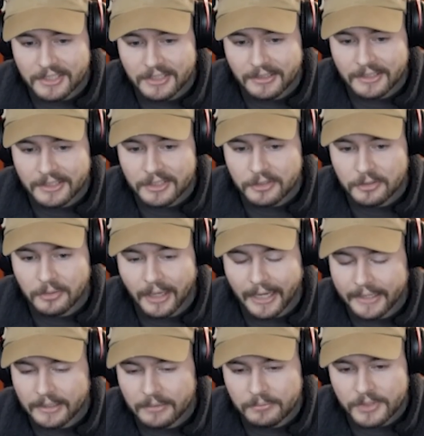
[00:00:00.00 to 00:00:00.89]
these two
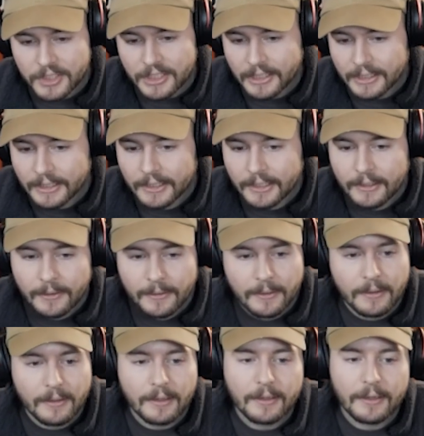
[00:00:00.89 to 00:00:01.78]
items.
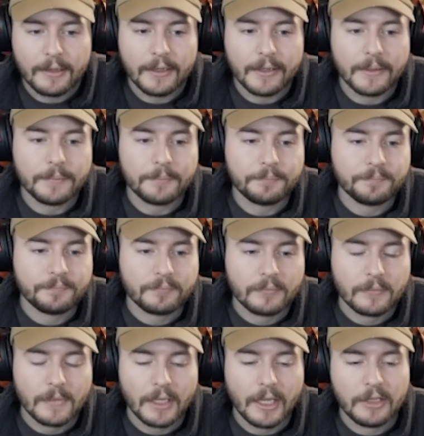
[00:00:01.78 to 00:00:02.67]

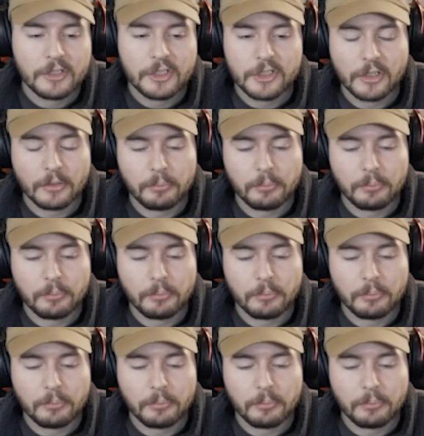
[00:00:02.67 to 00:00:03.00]
It's just not